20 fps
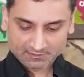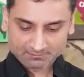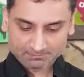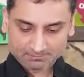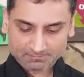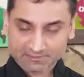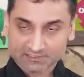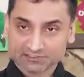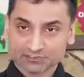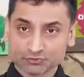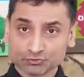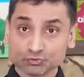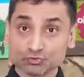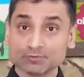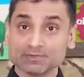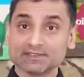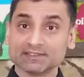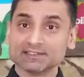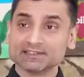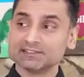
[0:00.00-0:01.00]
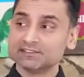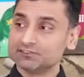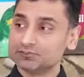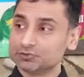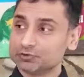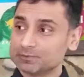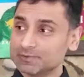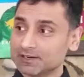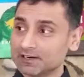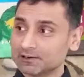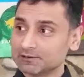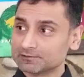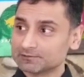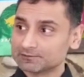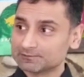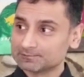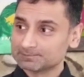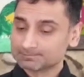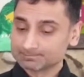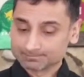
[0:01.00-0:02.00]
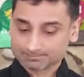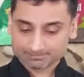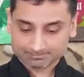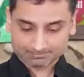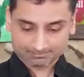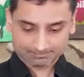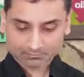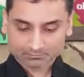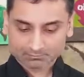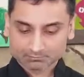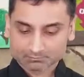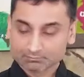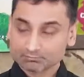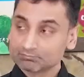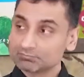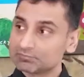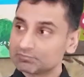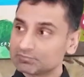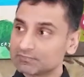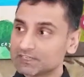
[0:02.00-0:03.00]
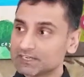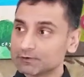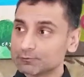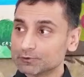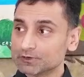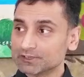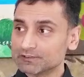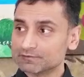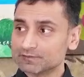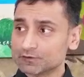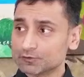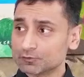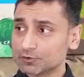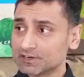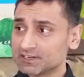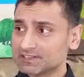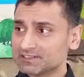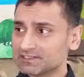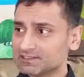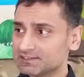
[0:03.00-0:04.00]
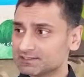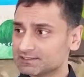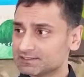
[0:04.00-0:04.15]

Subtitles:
You can zoom in, zoom out, get rid of the grid.